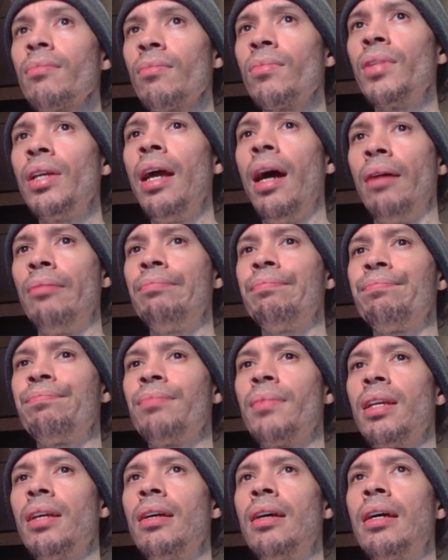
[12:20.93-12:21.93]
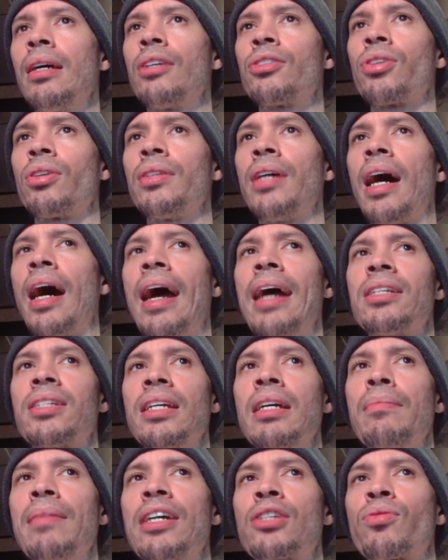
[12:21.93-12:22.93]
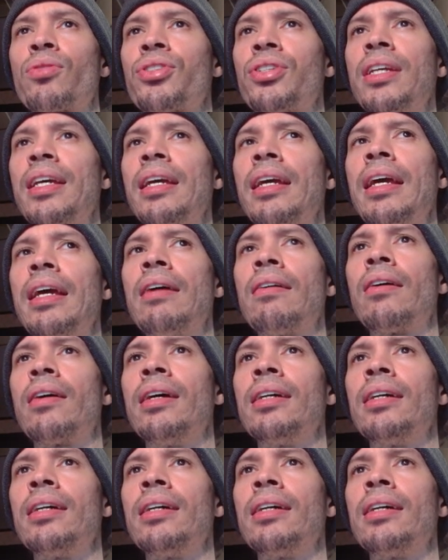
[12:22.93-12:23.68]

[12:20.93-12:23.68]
Yeah. So the highest MS we're seeing here